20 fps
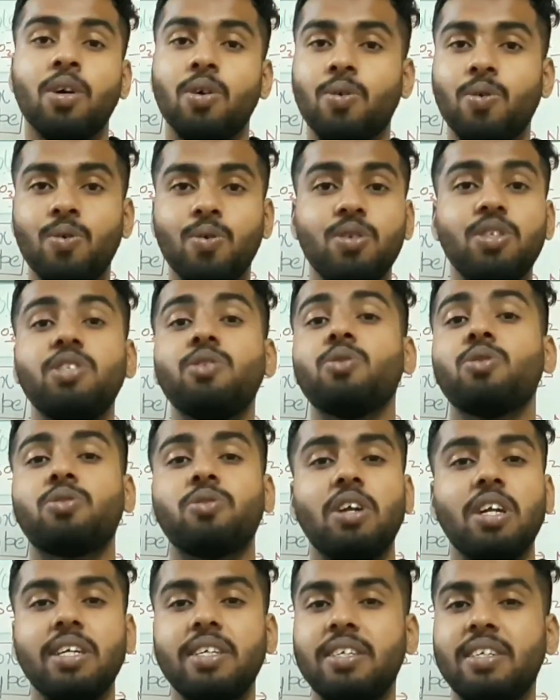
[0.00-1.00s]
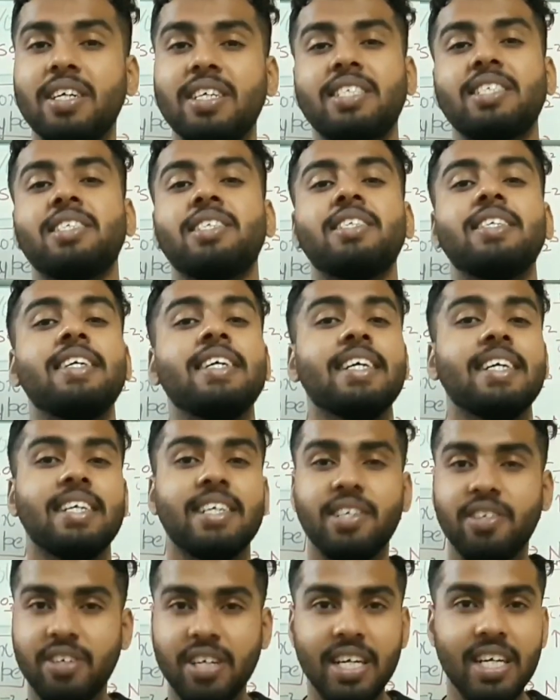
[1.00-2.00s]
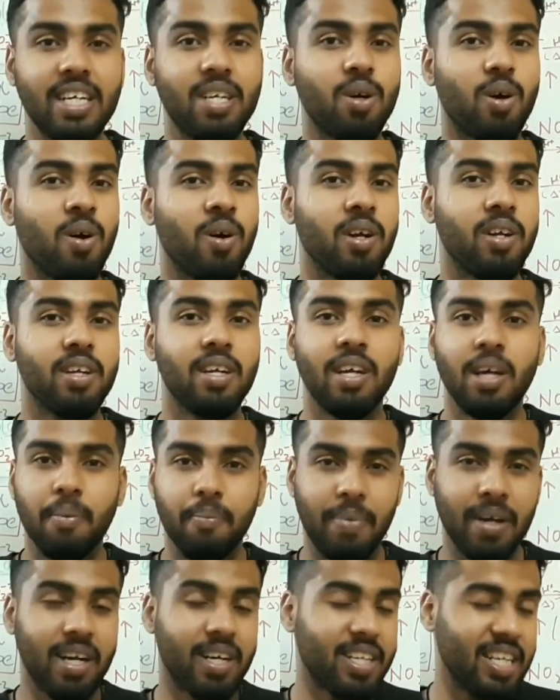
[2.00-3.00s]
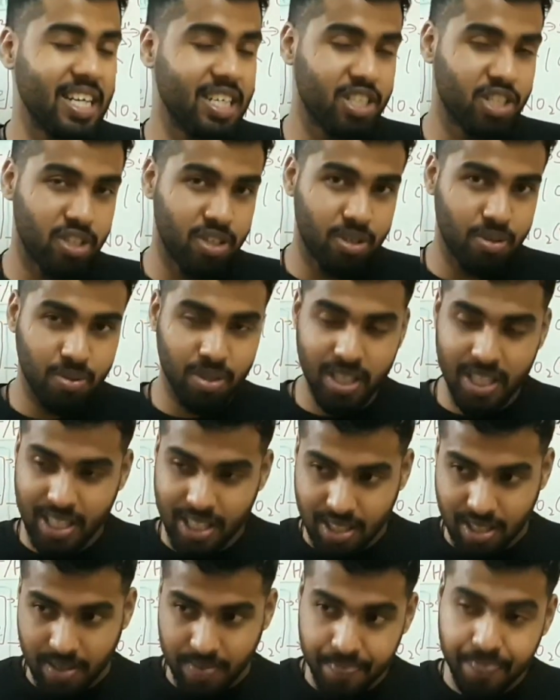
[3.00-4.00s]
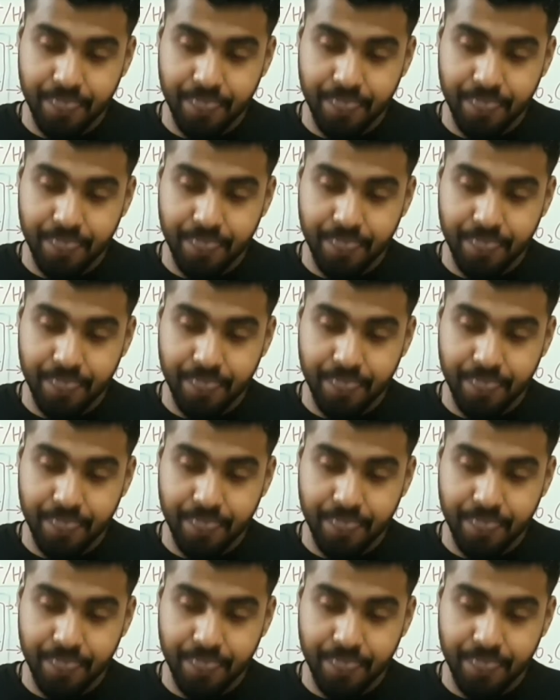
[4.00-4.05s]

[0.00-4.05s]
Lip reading: who usually doesn't read or pay attention to these